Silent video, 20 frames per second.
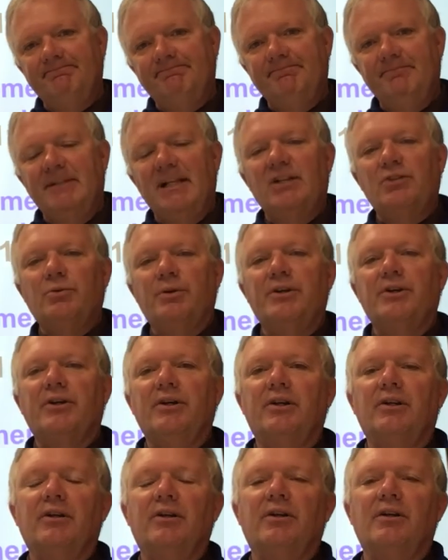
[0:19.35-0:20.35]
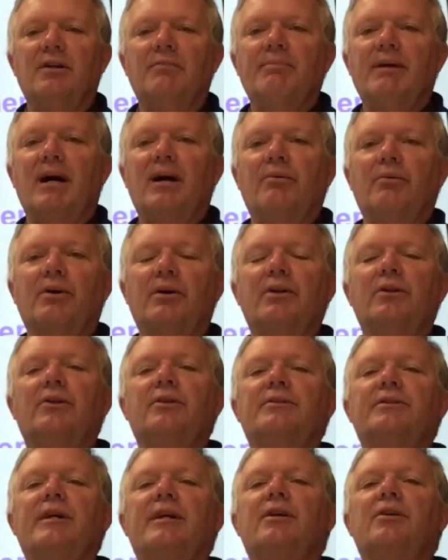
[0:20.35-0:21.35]
that's what you're going to learn about. We're going
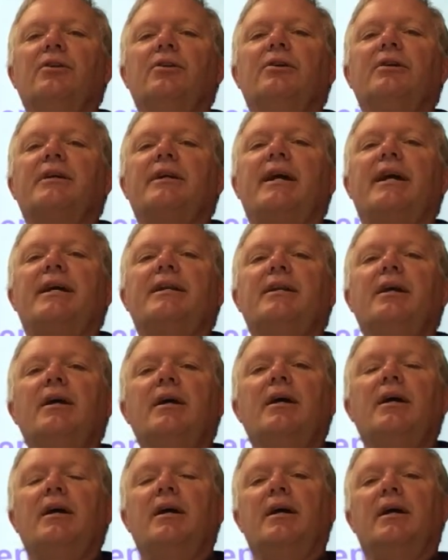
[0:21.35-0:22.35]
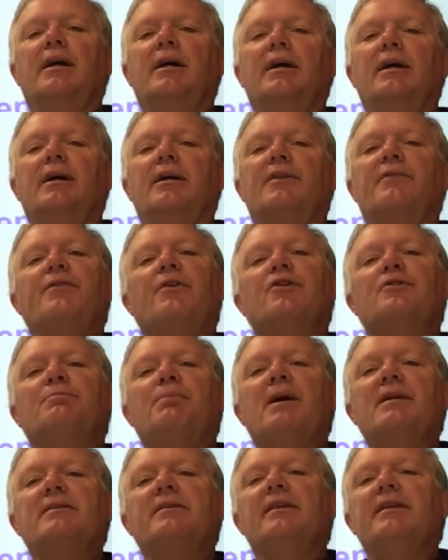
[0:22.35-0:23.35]
to take a look at the first
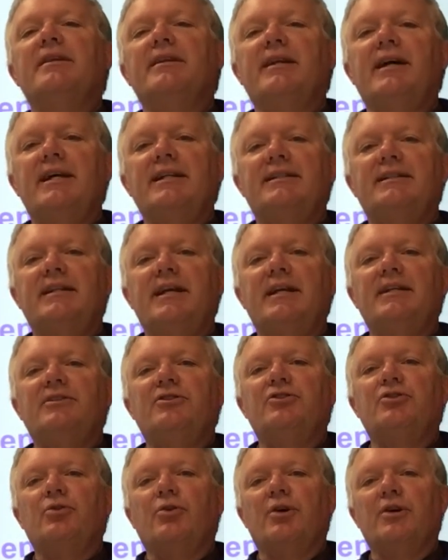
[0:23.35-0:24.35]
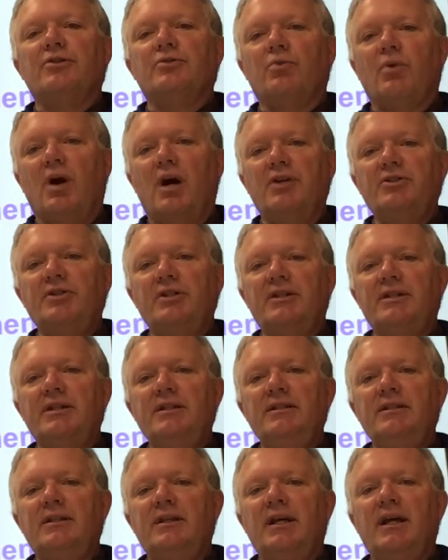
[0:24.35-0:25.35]
president of the United States, George
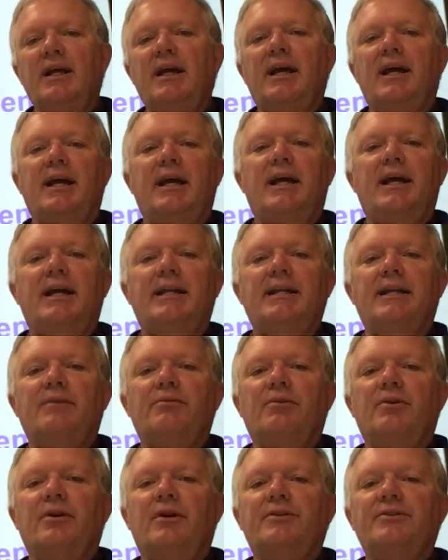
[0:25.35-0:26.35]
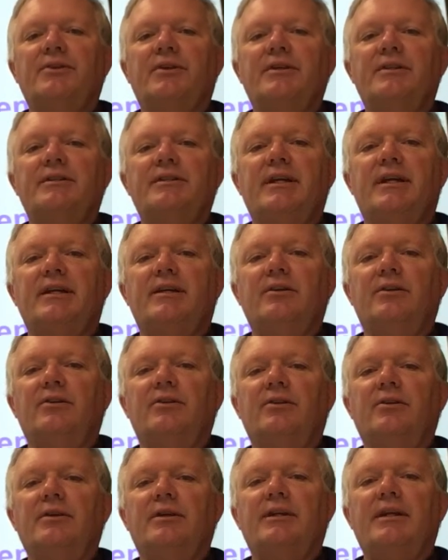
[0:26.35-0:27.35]
Washington, and then we're also going to take a
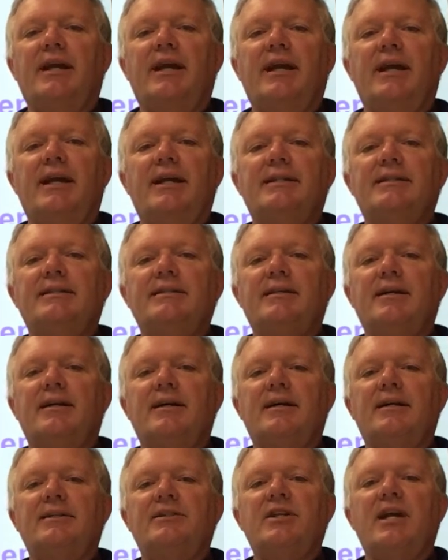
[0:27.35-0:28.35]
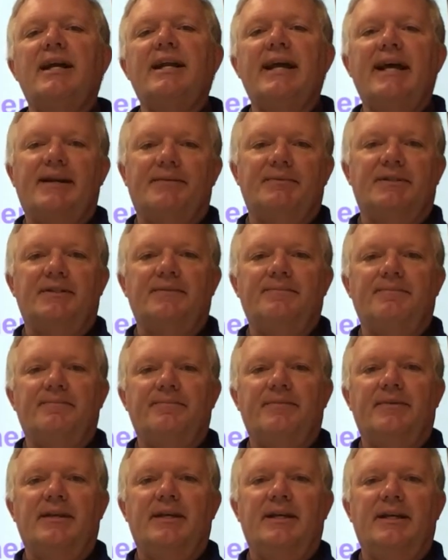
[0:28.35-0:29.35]
look at John Adams.
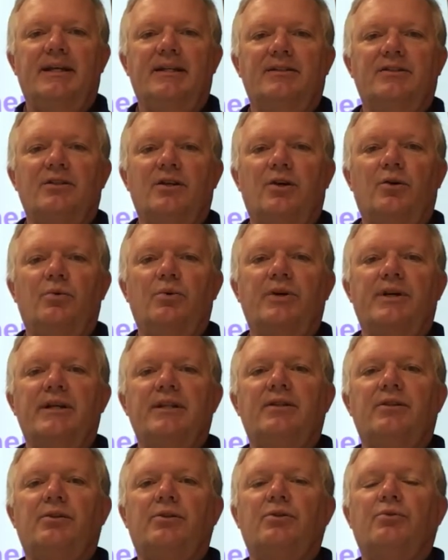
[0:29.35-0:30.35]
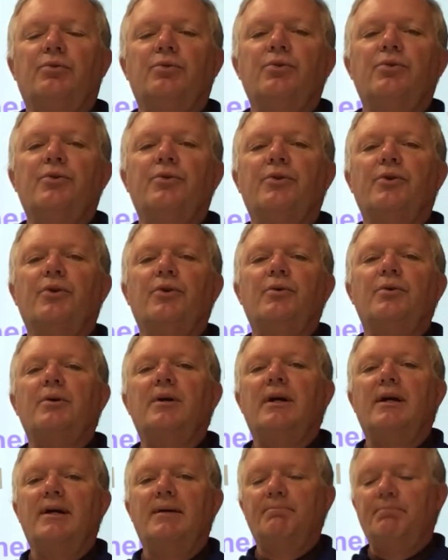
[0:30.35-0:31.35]
And so we'll get through their
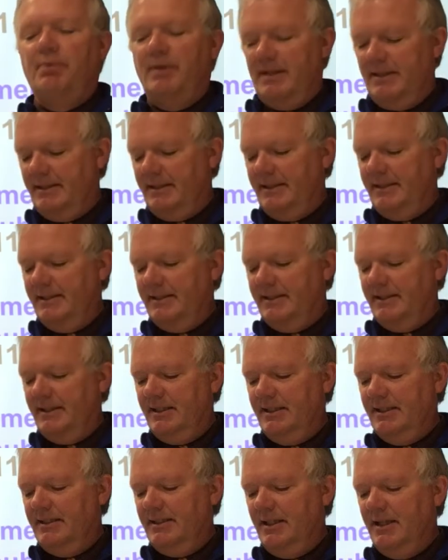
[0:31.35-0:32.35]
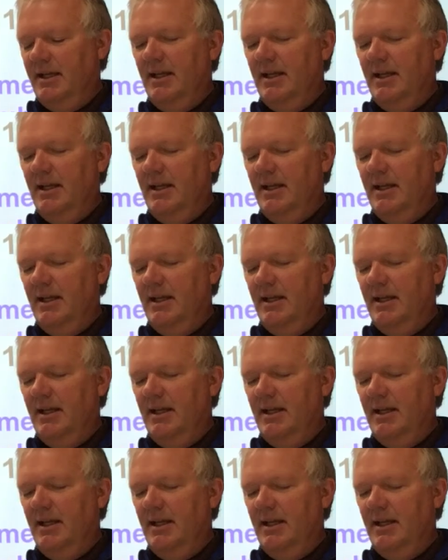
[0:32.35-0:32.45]
presidencies.